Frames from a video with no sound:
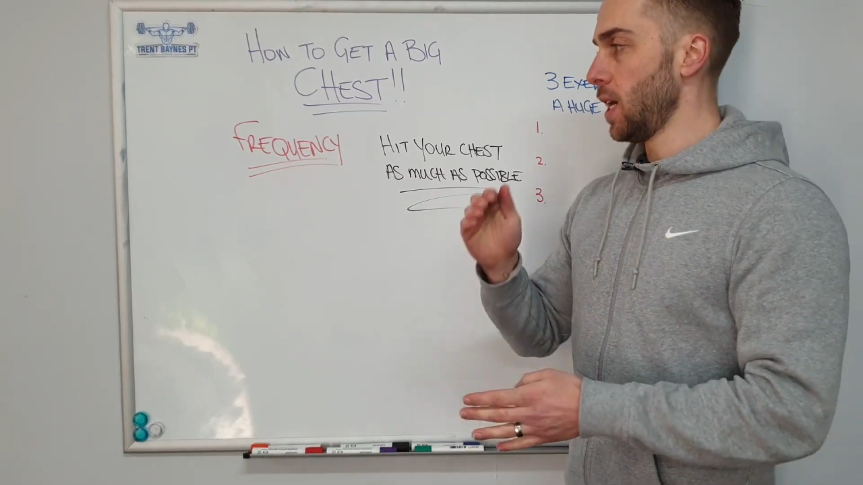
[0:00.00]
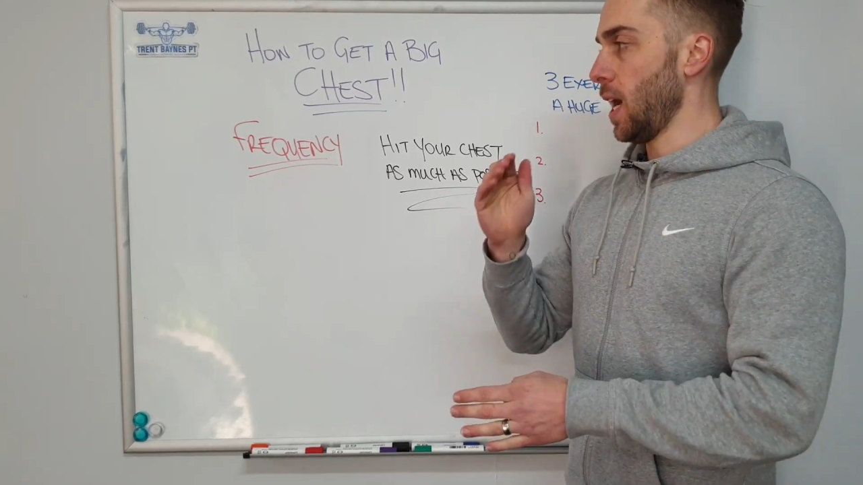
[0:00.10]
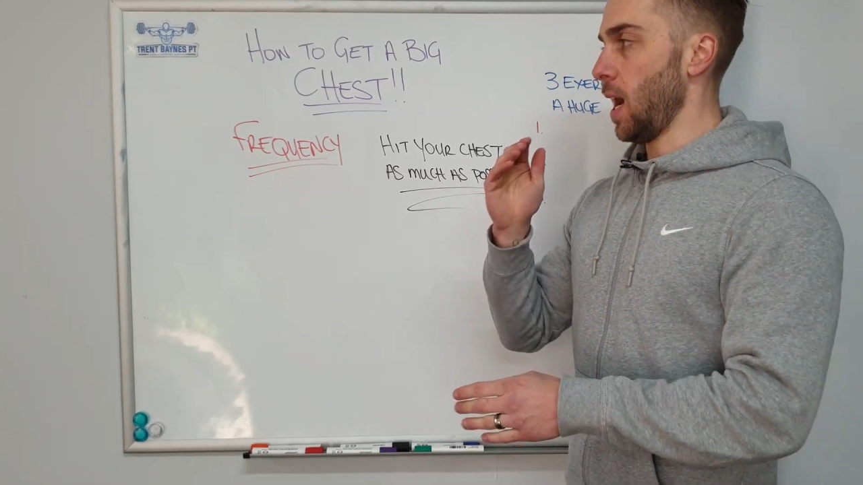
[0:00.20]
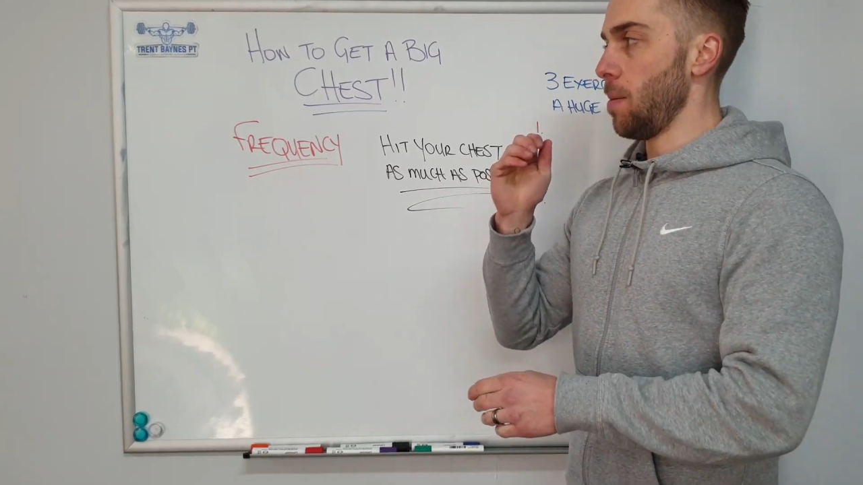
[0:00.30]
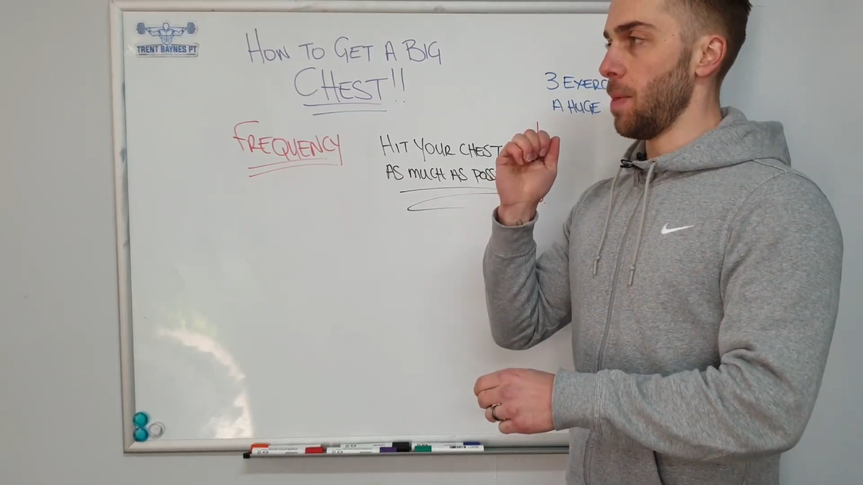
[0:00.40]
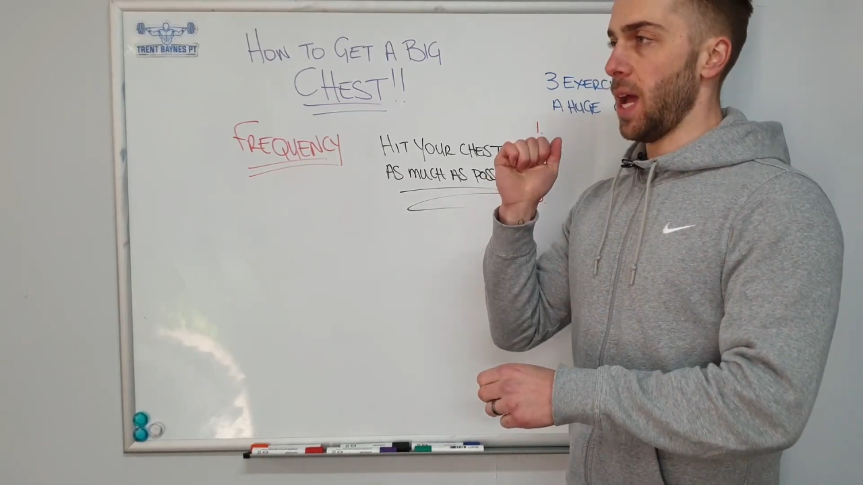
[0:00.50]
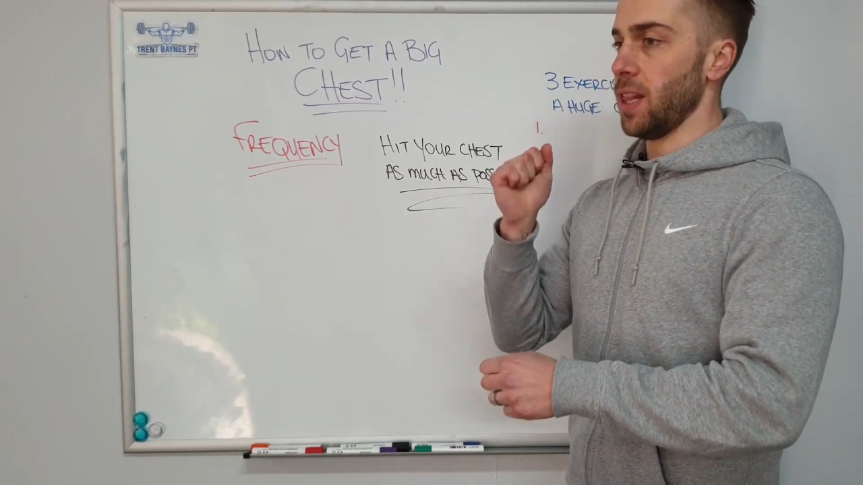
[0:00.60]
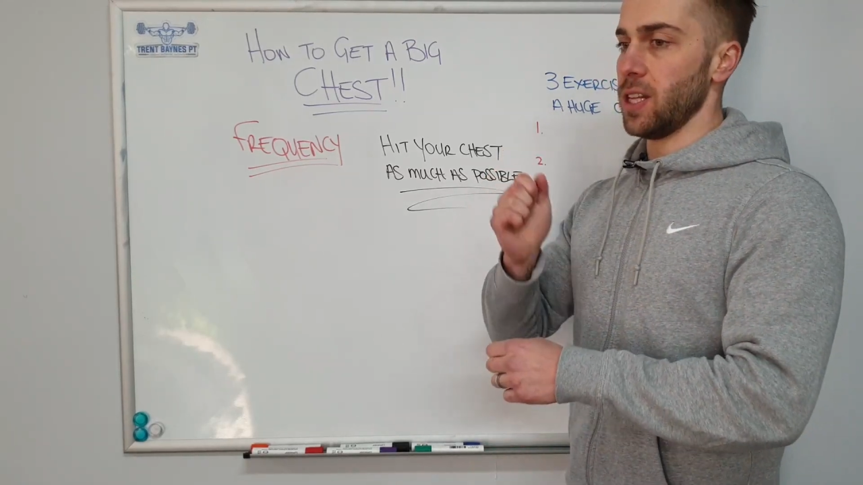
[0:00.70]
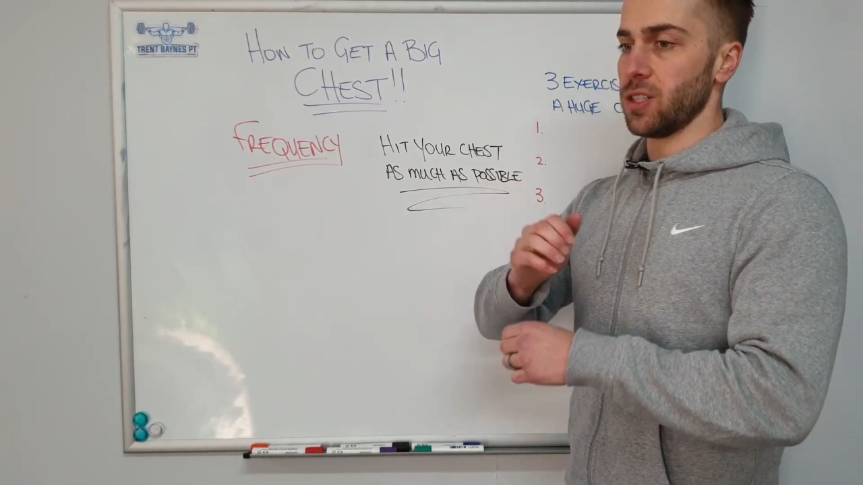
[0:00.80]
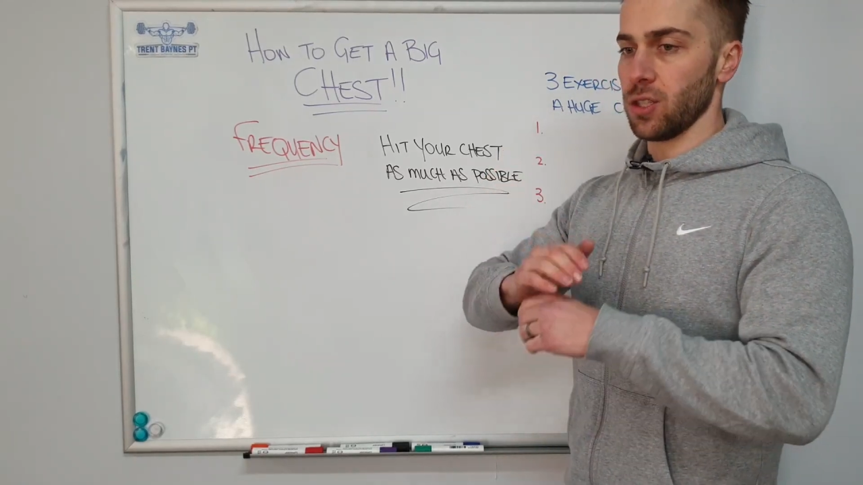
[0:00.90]
and
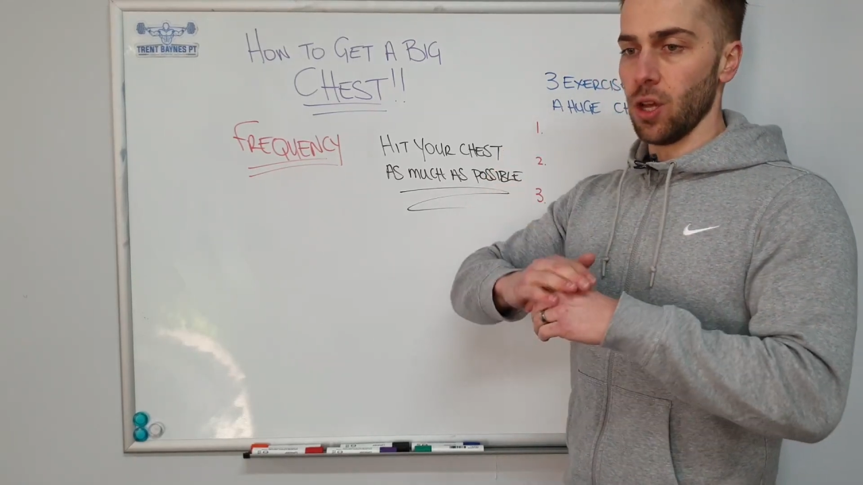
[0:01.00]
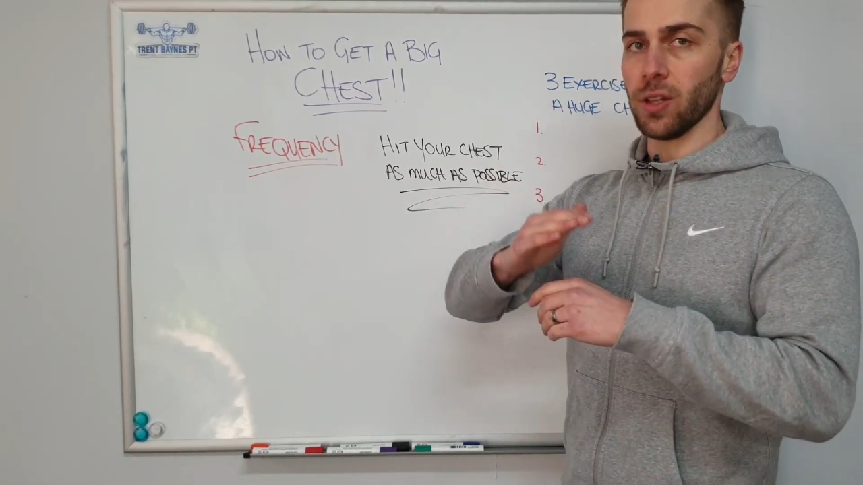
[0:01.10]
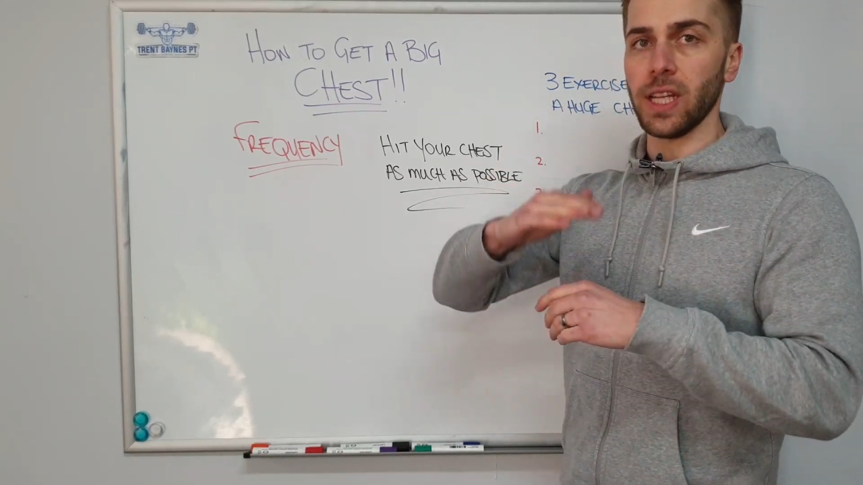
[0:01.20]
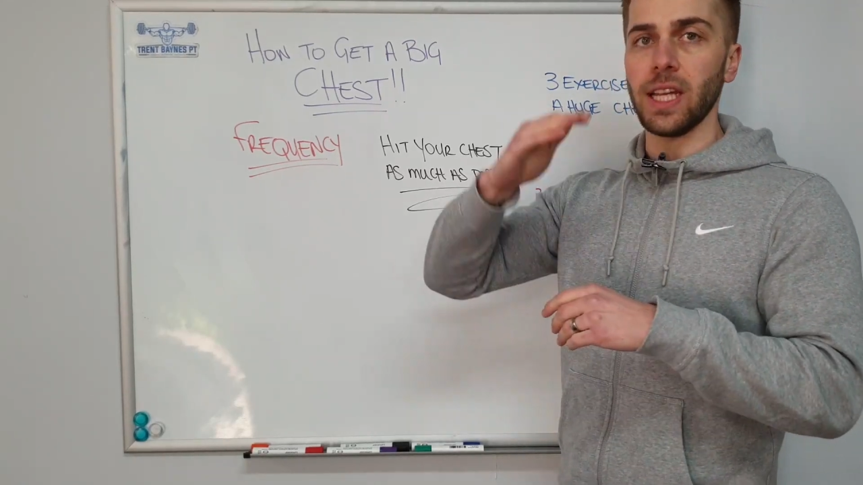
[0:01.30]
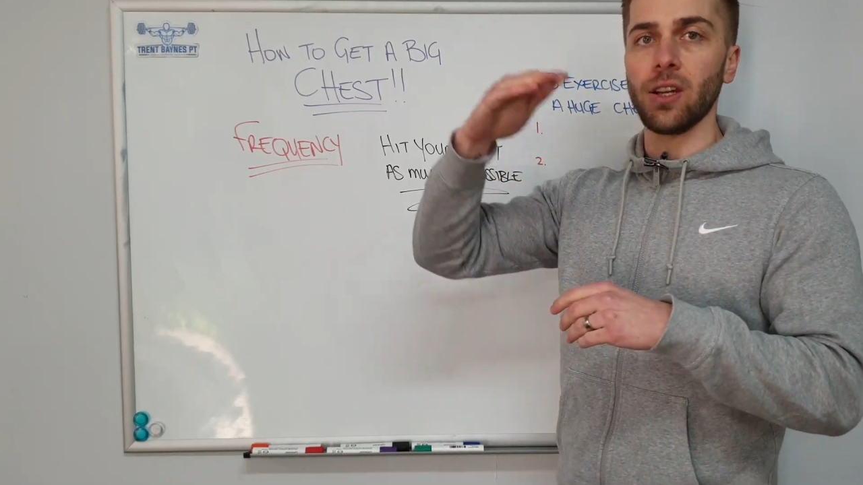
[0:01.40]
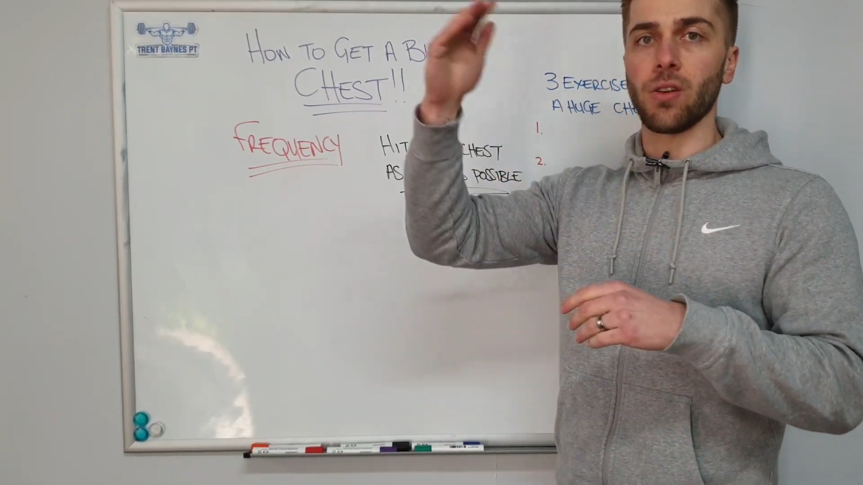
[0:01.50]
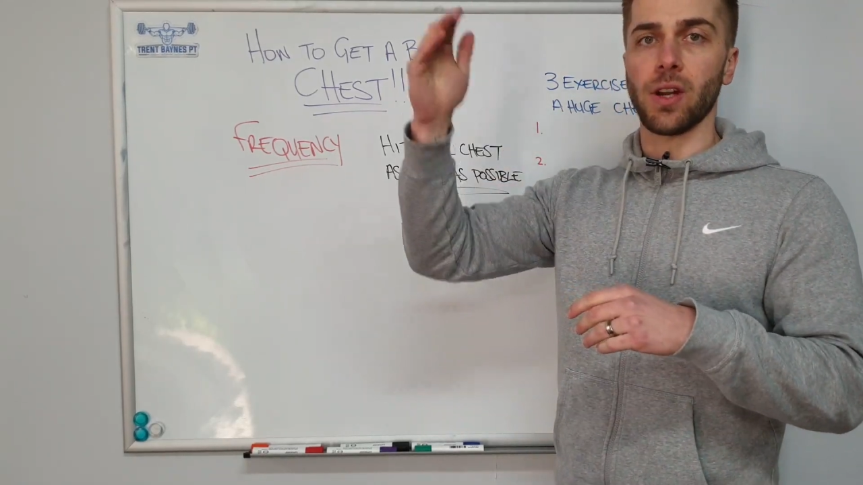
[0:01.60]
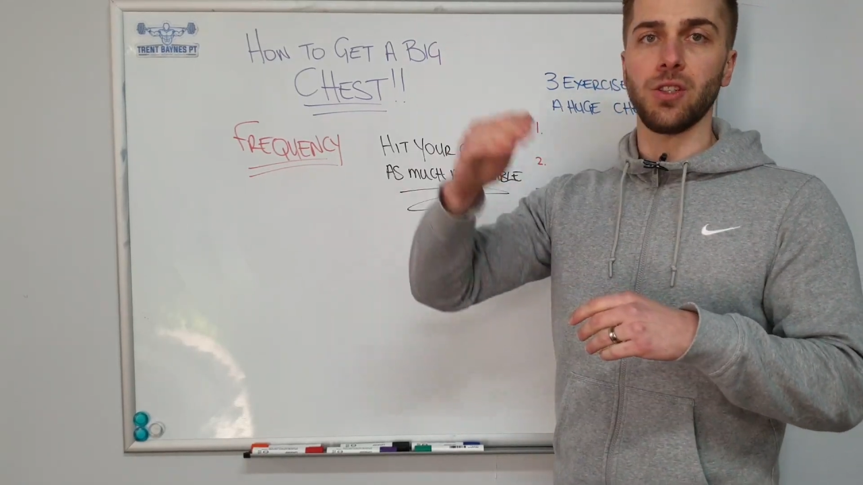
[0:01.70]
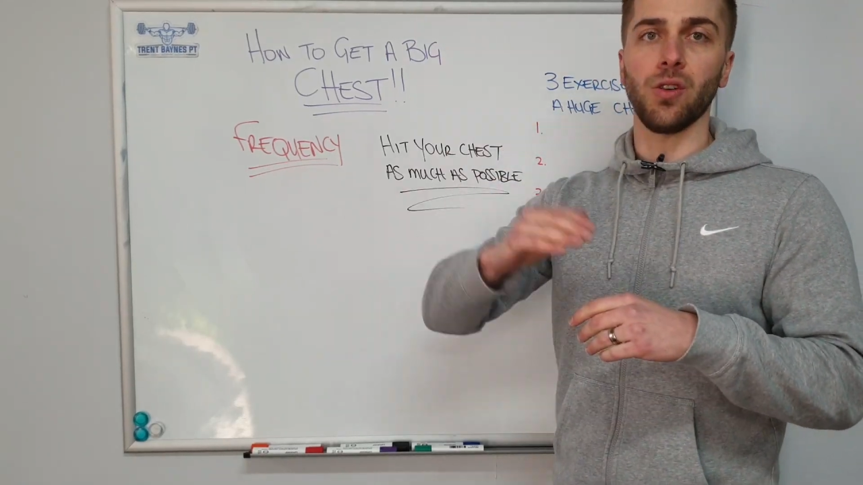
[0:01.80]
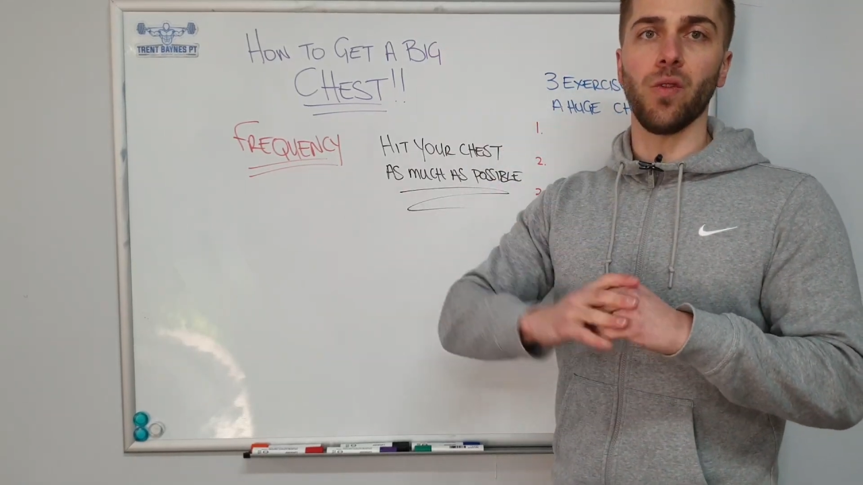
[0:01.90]
then slowly
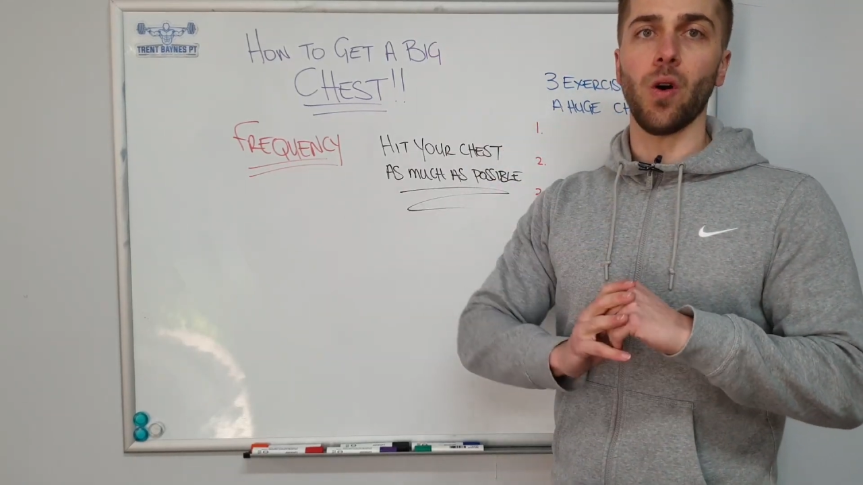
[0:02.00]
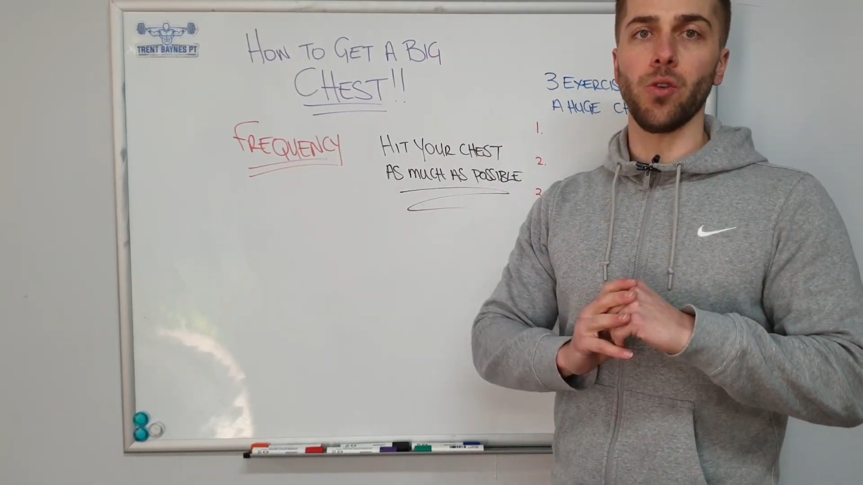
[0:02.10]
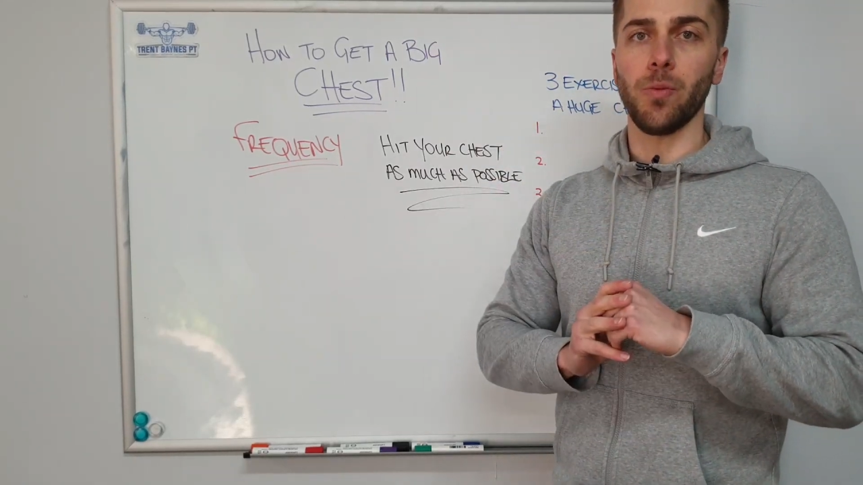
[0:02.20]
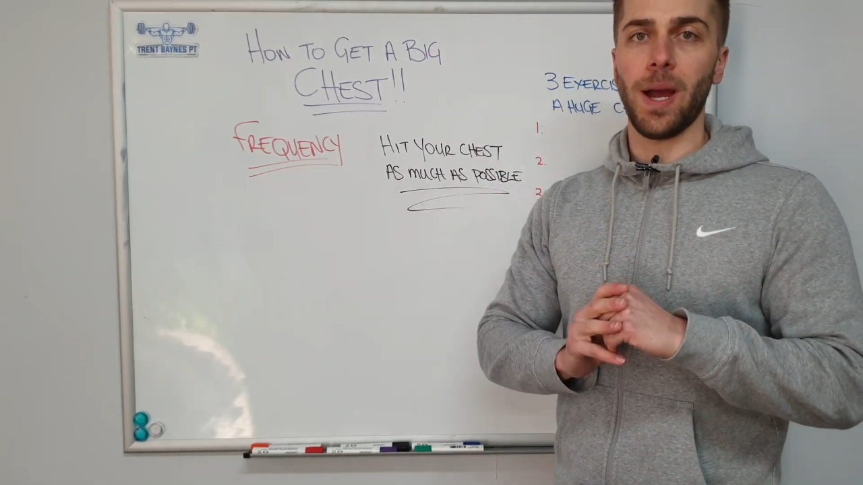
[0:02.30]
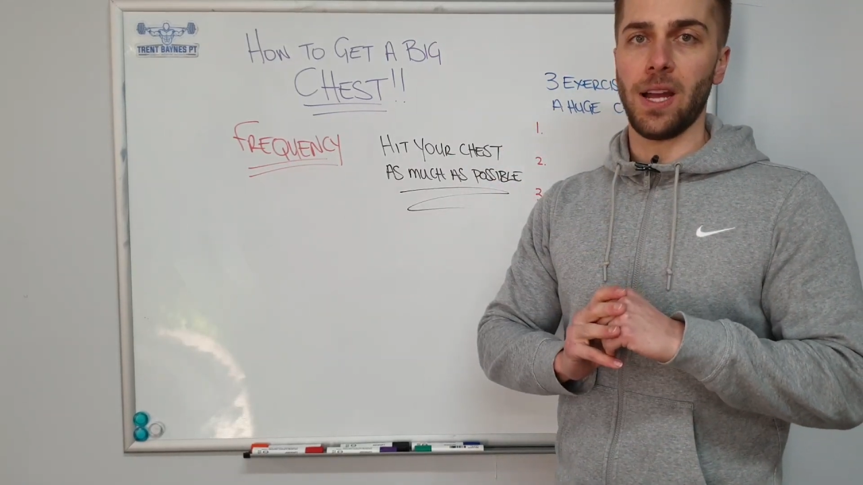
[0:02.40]
increase your volume